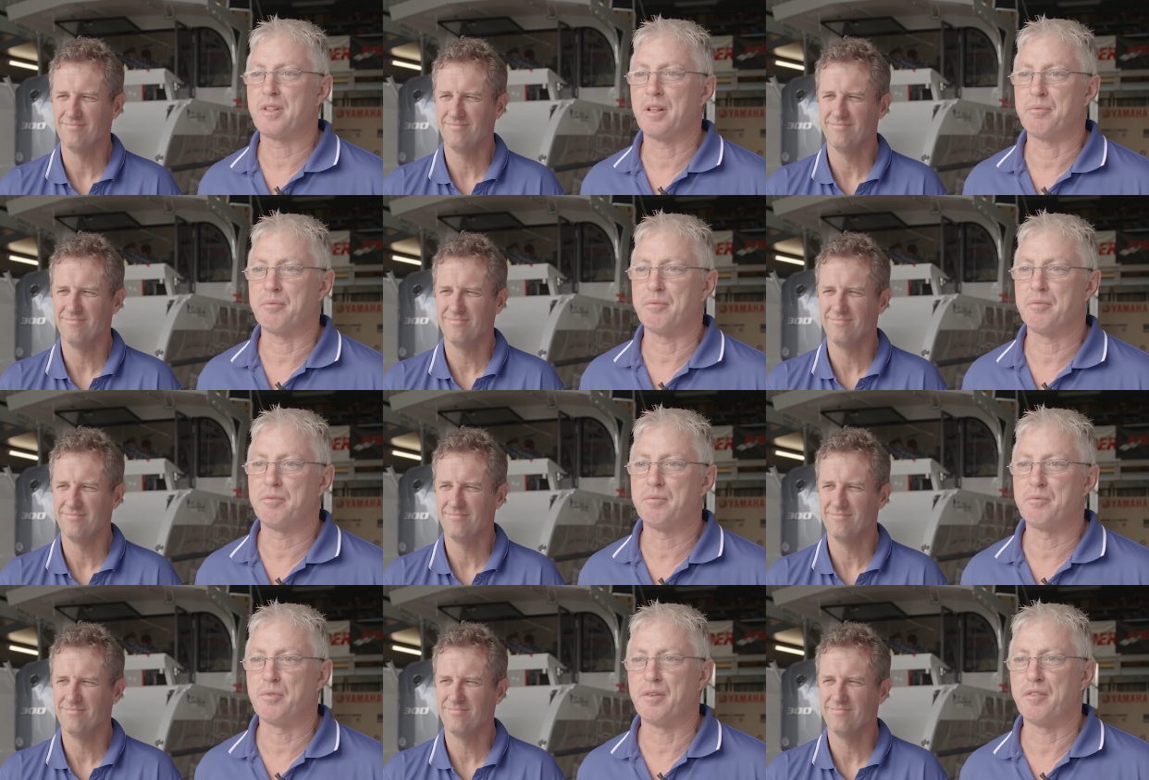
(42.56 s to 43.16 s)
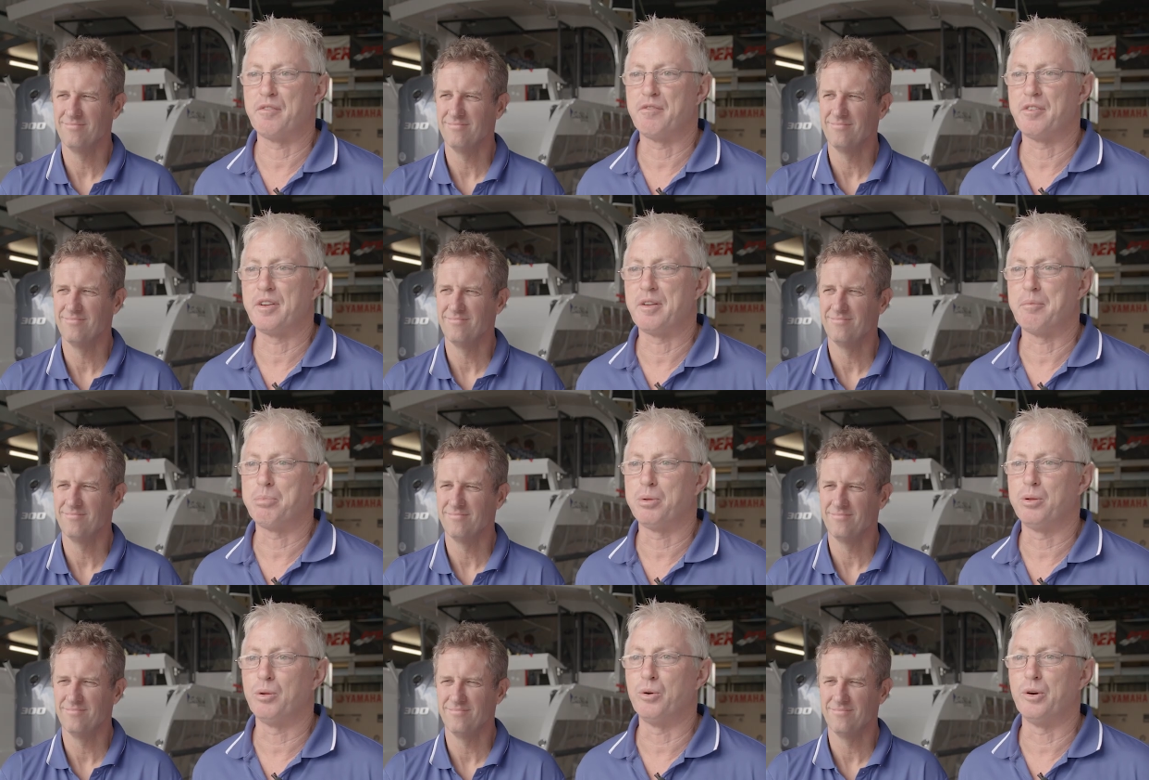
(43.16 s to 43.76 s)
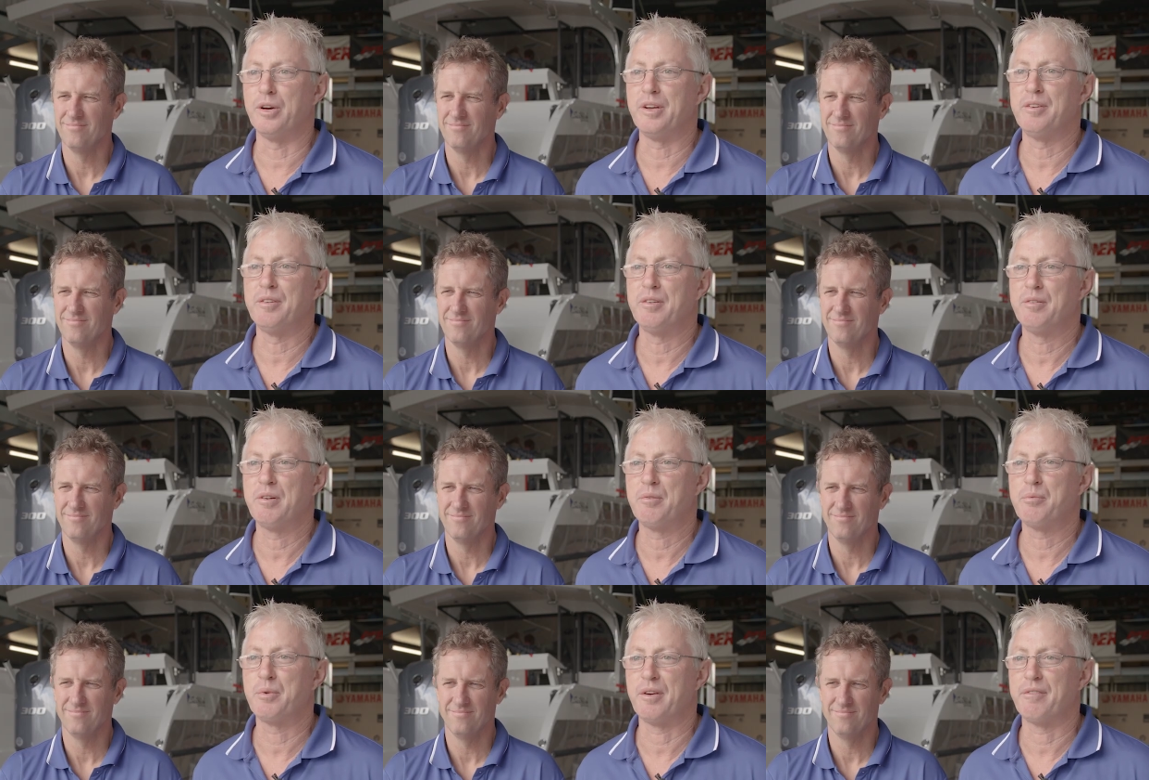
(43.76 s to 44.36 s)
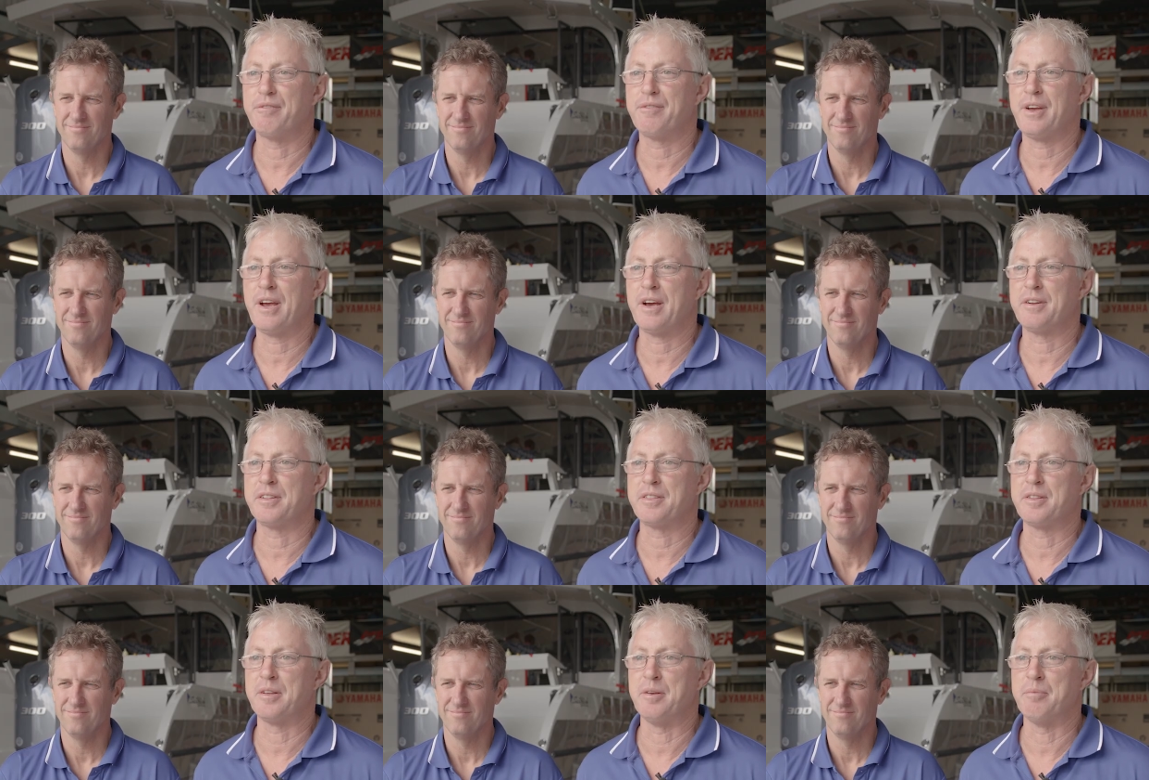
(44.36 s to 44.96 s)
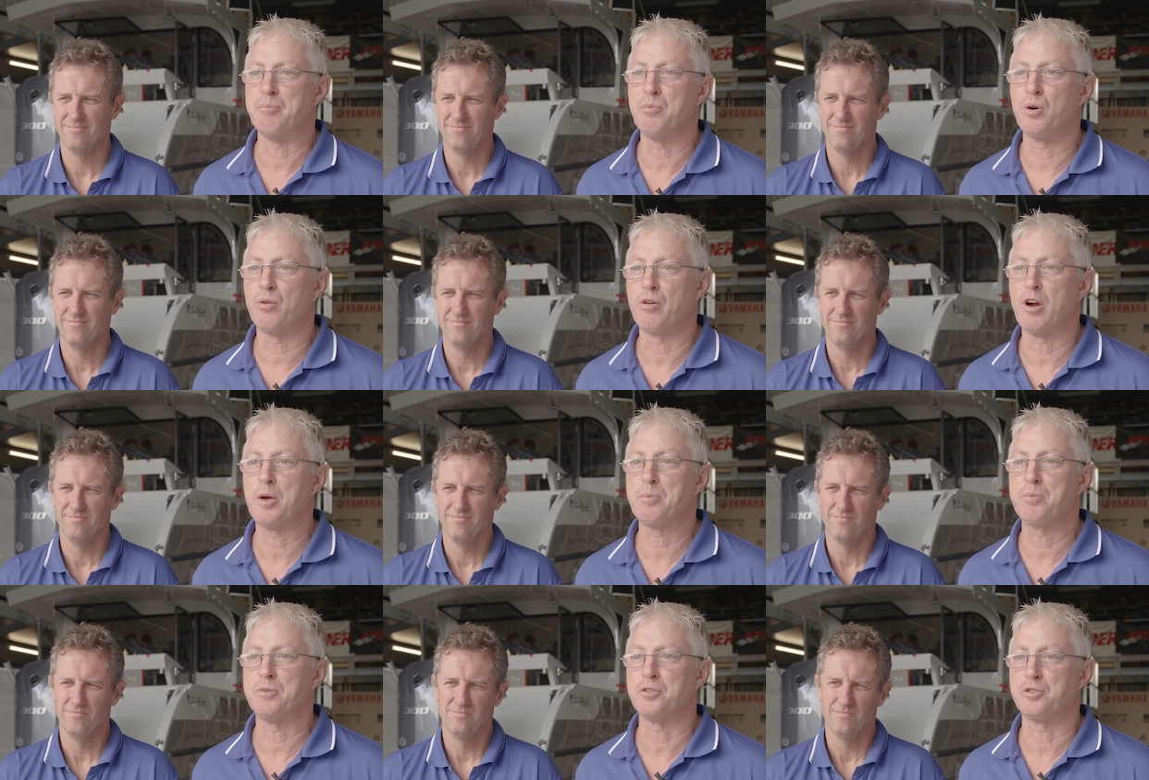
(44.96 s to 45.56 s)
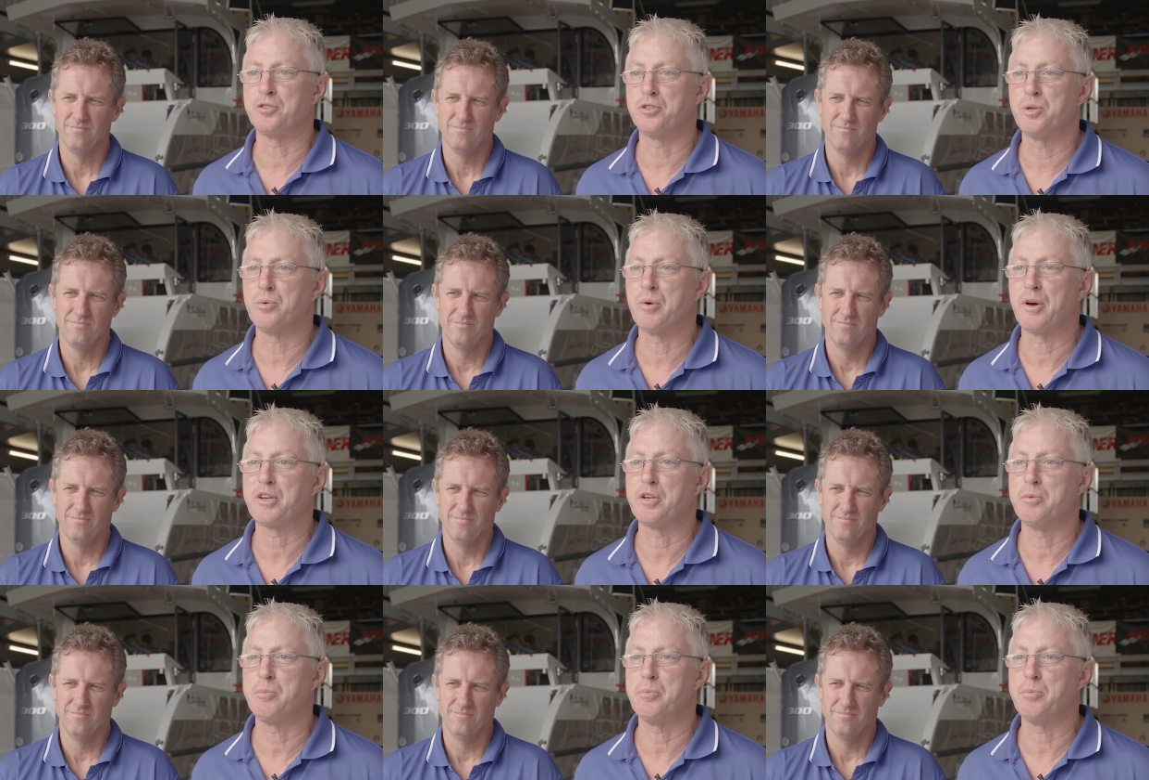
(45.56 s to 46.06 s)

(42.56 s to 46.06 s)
Speaker 1: that we've employed, we have found that they're more open to two-way